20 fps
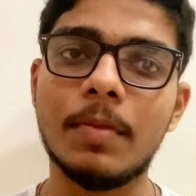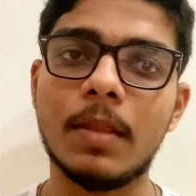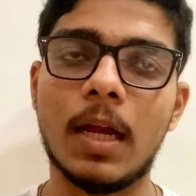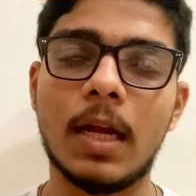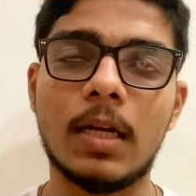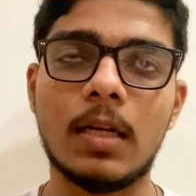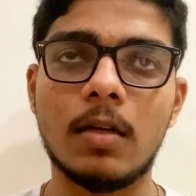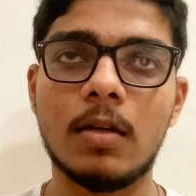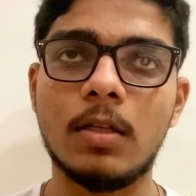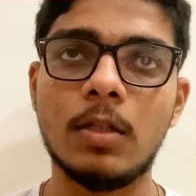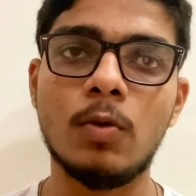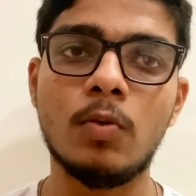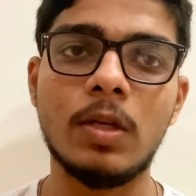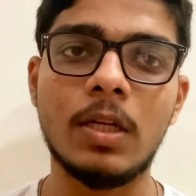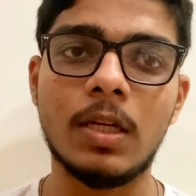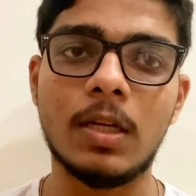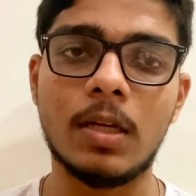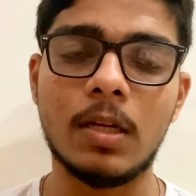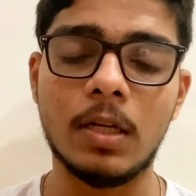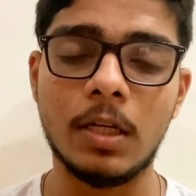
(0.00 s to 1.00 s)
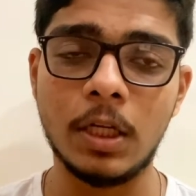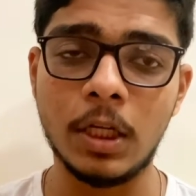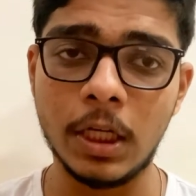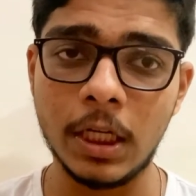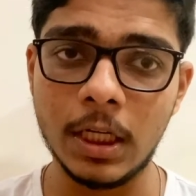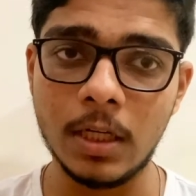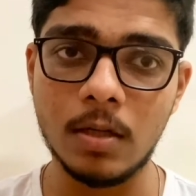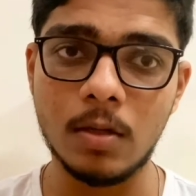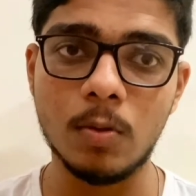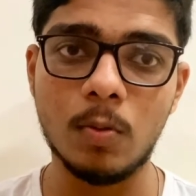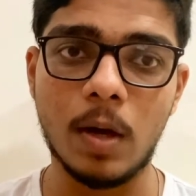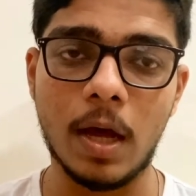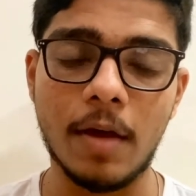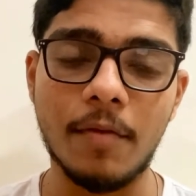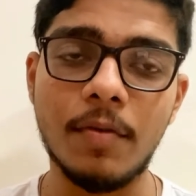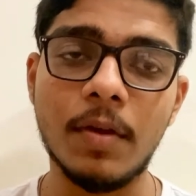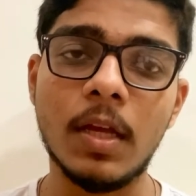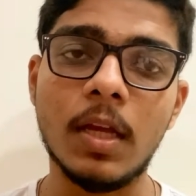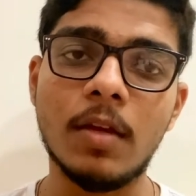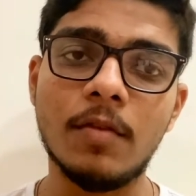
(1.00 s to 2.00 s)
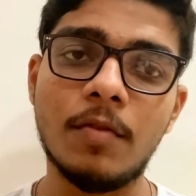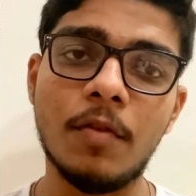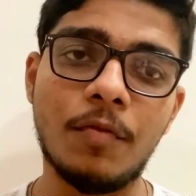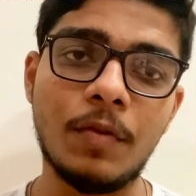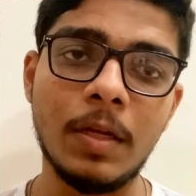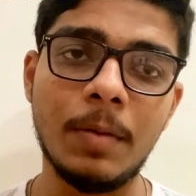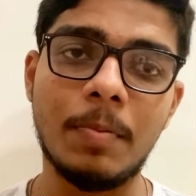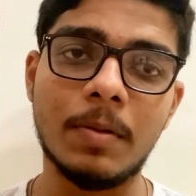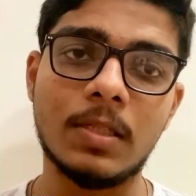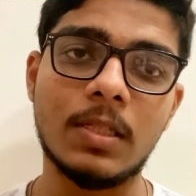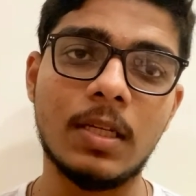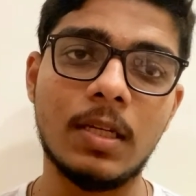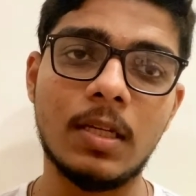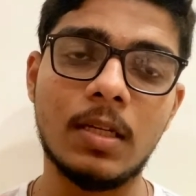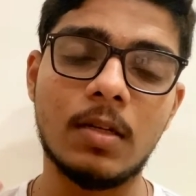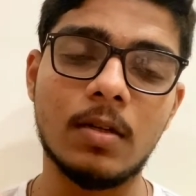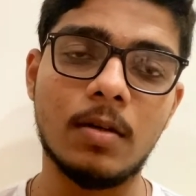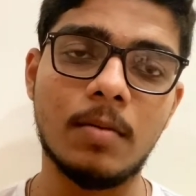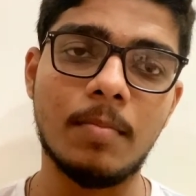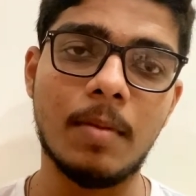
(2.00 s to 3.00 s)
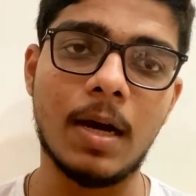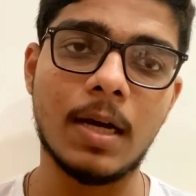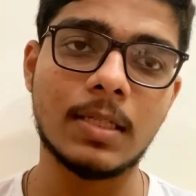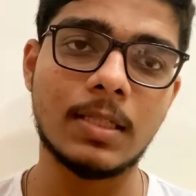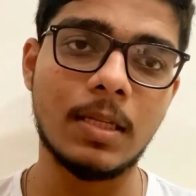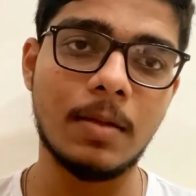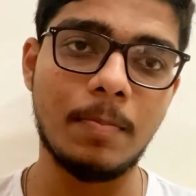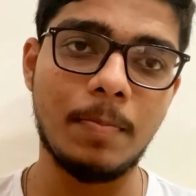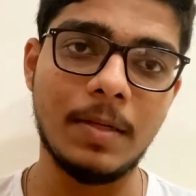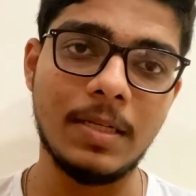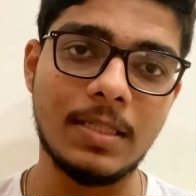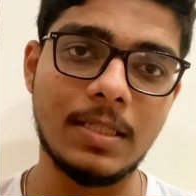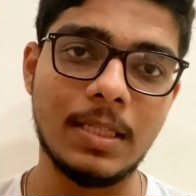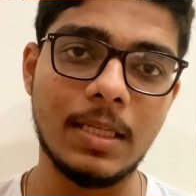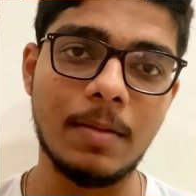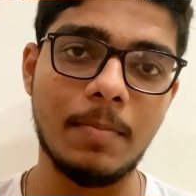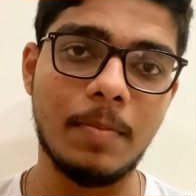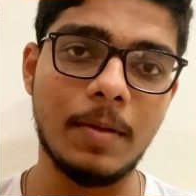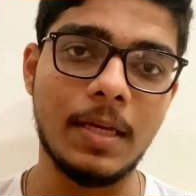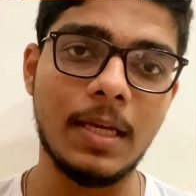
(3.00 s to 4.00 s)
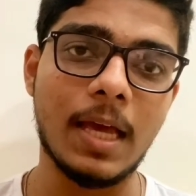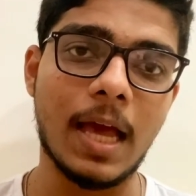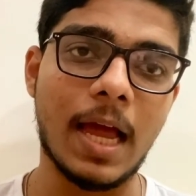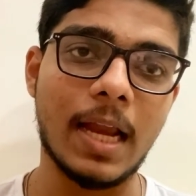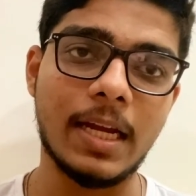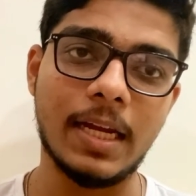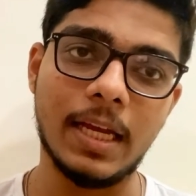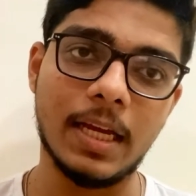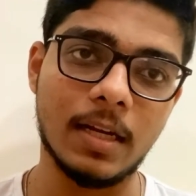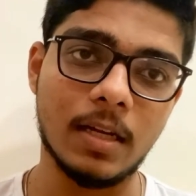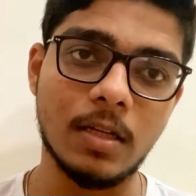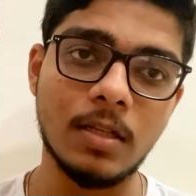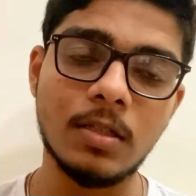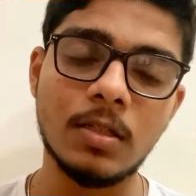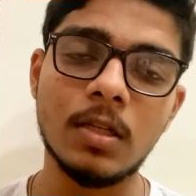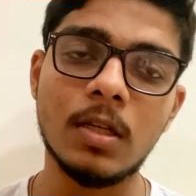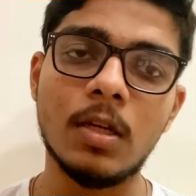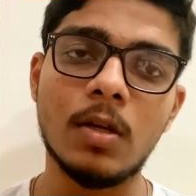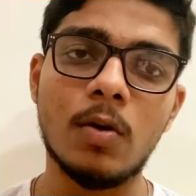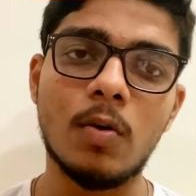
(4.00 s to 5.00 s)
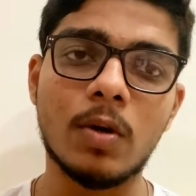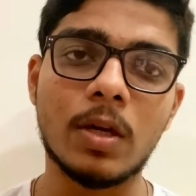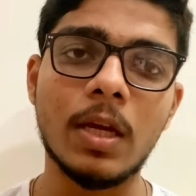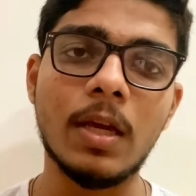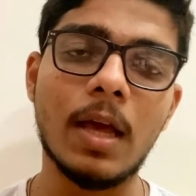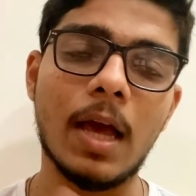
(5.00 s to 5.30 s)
that you need to have 50% marks in PCB and English. Okay,